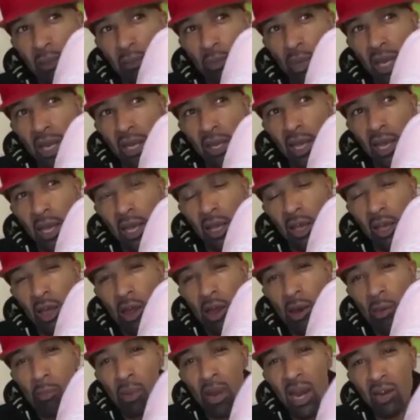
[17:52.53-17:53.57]
about
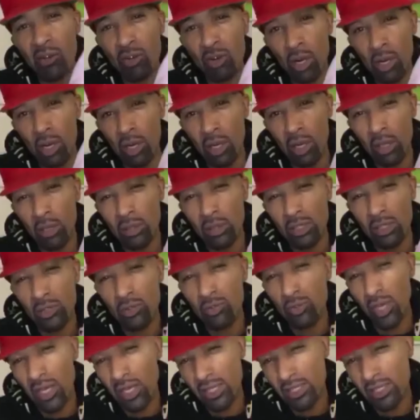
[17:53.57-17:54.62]
that Para
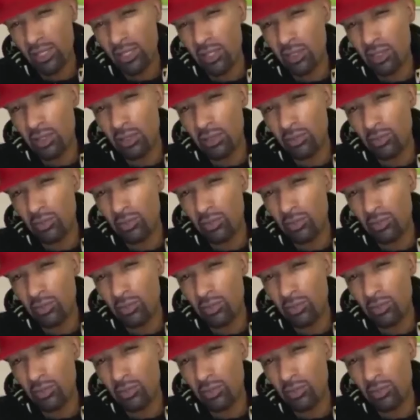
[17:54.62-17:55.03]
2000.